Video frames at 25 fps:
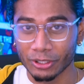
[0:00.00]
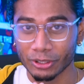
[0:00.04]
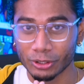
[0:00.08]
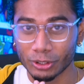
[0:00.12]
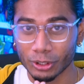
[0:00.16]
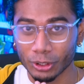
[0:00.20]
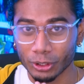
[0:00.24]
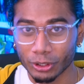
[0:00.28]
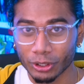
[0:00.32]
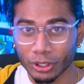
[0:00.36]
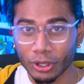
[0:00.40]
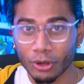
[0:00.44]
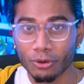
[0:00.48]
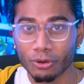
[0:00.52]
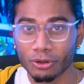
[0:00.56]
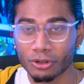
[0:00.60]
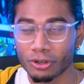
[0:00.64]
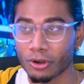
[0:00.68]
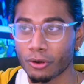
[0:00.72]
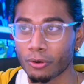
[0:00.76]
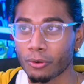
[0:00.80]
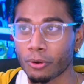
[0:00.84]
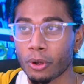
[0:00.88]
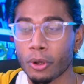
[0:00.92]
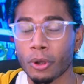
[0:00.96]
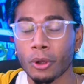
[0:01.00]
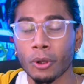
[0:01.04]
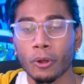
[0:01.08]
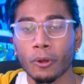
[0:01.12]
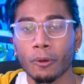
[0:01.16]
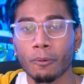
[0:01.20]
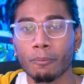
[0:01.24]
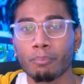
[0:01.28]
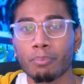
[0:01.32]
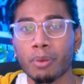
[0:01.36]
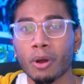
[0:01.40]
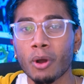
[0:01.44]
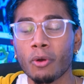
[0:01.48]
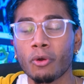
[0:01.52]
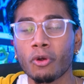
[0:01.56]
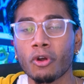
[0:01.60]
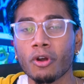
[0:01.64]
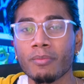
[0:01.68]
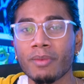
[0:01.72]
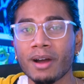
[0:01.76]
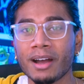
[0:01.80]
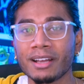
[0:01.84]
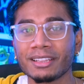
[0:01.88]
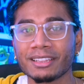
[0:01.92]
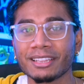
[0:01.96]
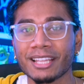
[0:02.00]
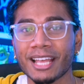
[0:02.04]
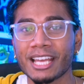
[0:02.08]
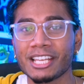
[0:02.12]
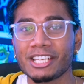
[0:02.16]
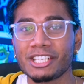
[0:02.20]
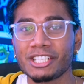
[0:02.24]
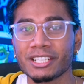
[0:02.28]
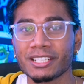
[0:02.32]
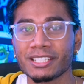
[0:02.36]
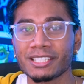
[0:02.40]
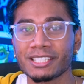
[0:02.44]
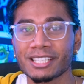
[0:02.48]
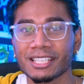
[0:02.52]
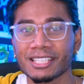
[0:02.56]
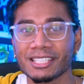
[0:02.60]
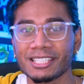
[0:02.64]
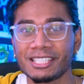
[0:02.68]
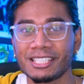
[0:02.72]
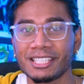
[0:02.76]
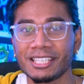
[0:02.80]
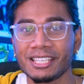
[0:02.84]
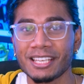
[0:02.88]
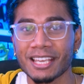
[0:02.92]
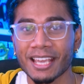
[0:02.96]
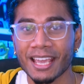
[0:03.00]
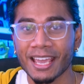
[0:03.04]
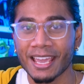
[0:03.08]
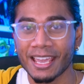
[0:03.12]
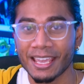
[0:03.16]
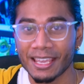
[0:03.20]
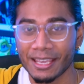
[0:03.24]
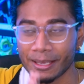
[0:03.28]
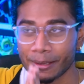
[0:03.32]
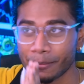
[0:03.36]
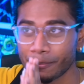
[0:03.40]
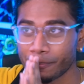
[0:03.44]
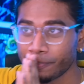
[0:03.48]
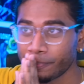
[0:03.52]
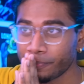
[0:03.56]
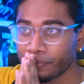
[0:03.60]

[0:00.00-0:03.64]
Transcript: The logo, Pokemon Legends ZA.